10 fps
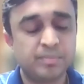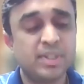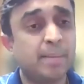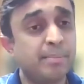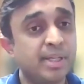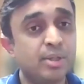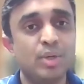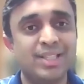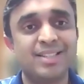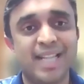Number 2,
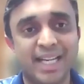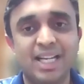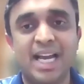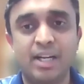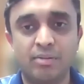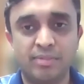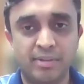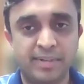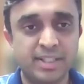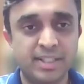and the second line of
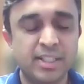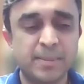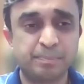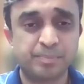defense is